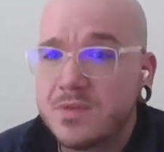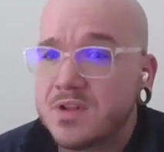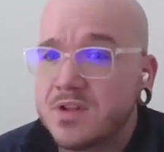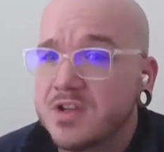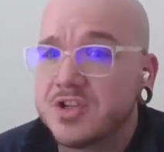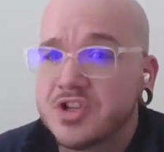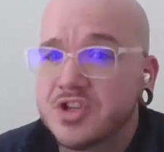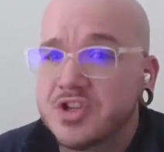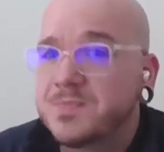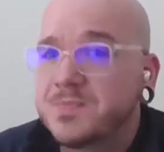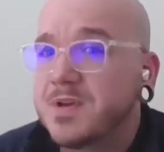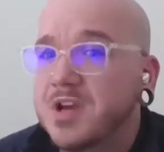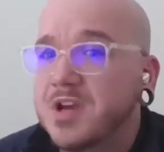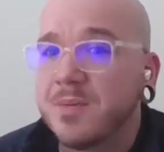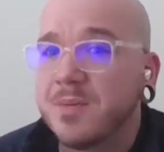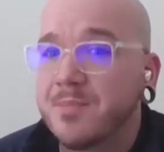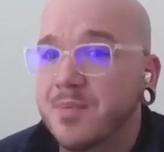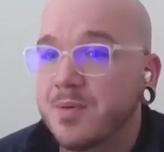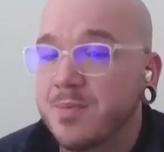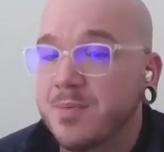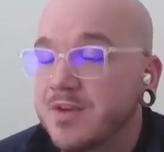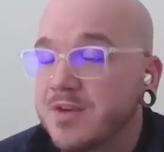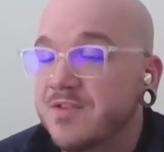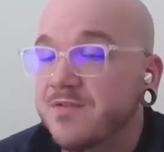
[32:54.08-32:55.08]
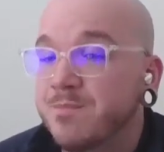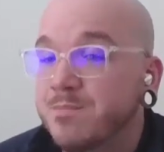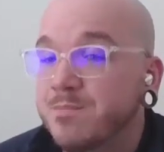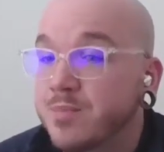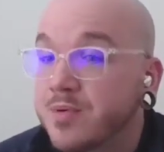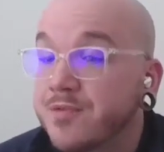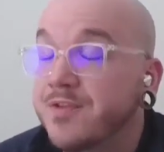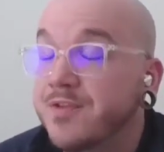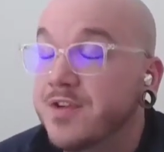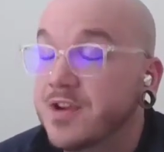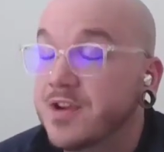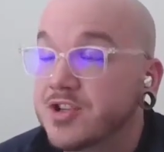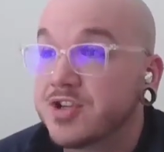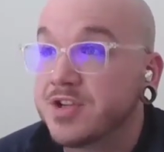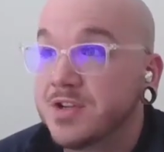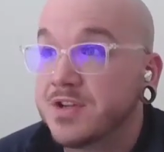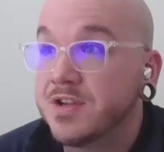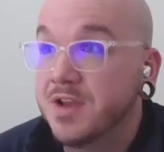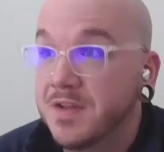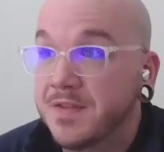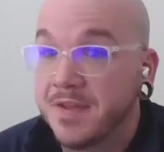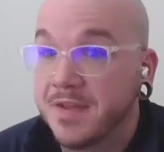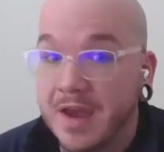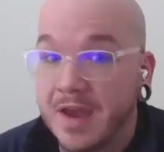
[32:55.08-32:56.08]
I just become profi- proficient
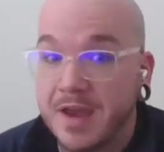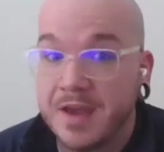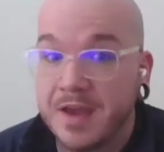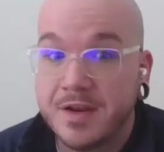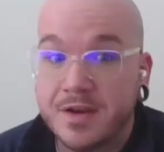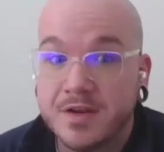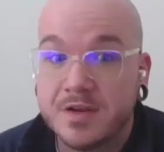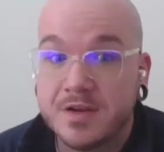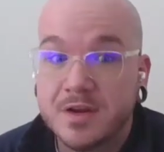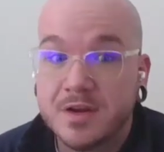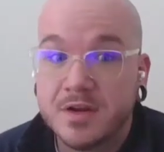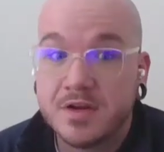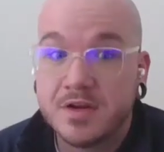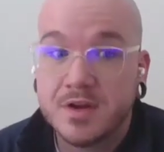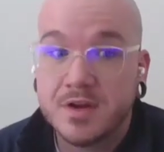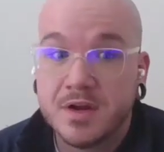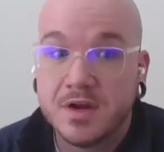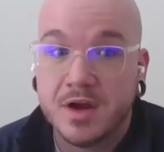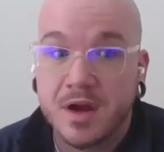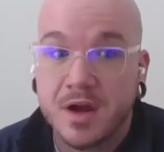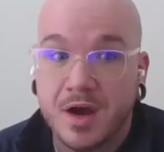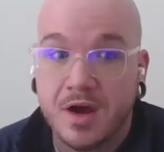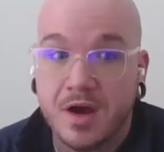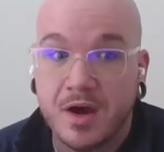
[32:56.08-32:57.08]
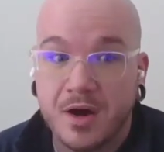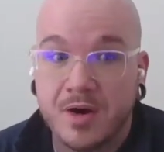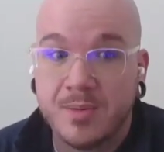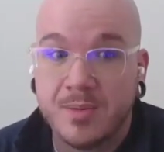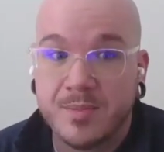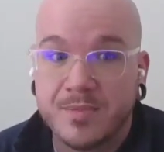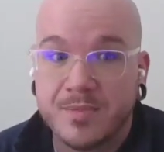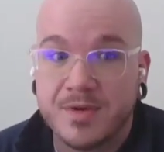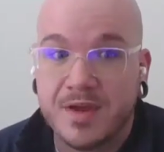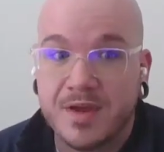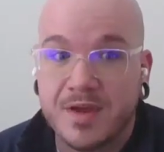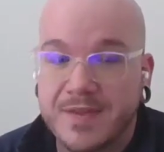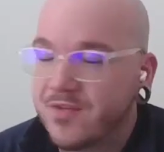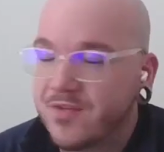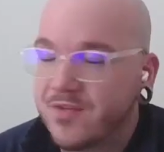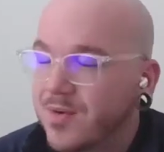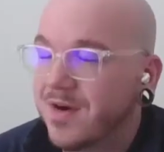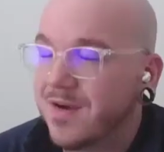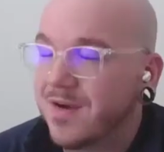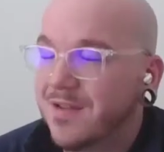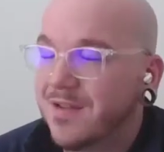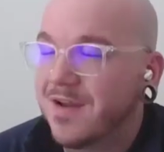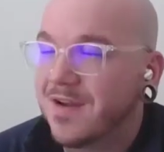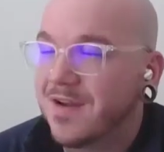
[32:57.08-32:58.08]
in that, um, and that's where
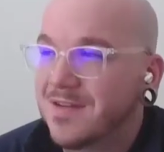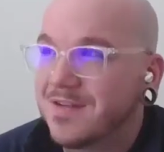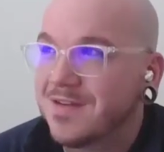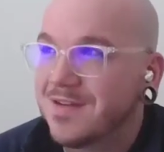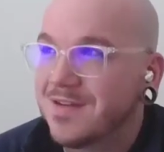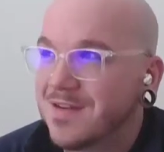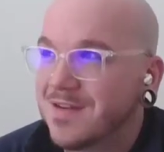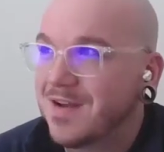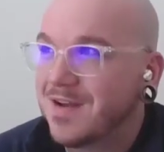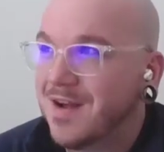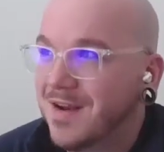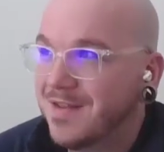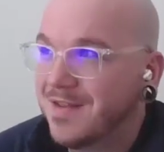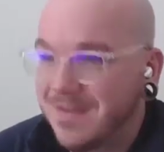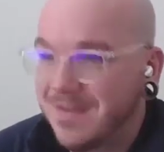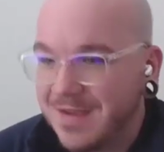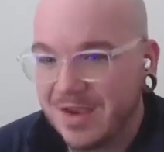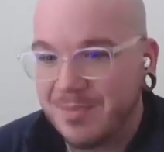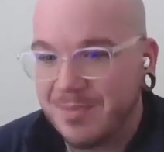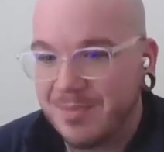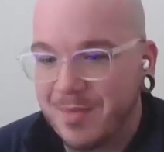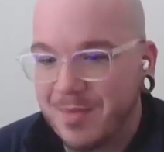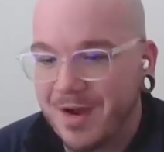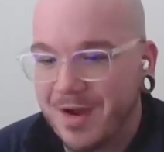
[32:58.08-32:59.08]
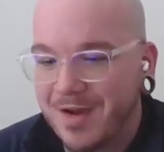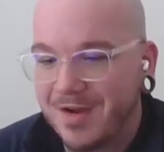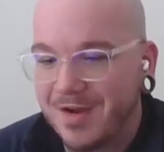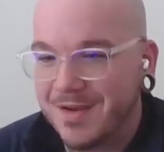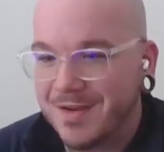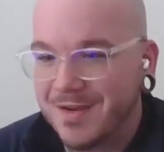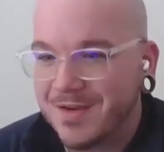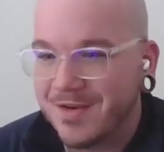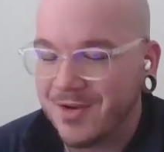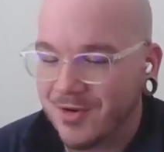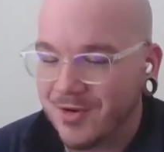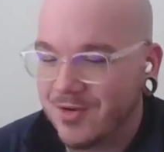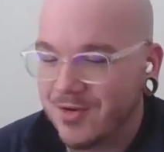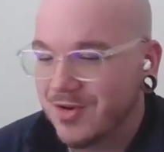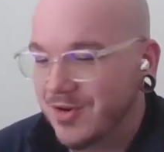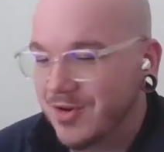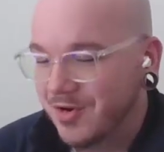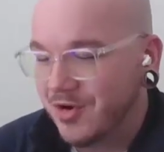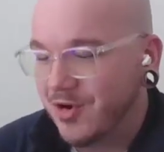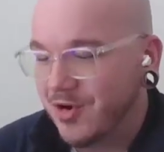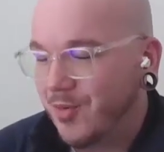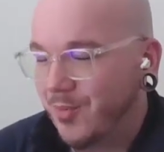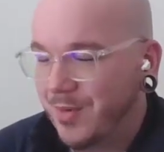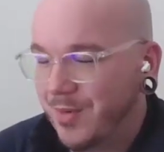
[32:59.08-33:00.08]
I'd like to kind of take my you know
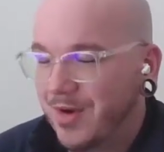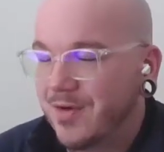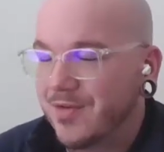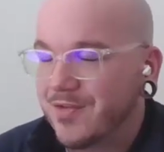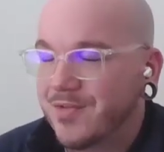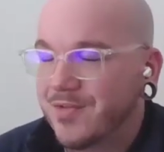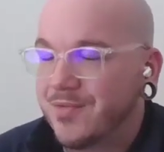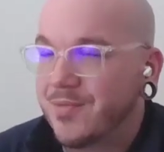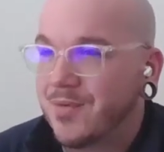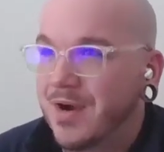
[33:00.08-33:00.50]
career as of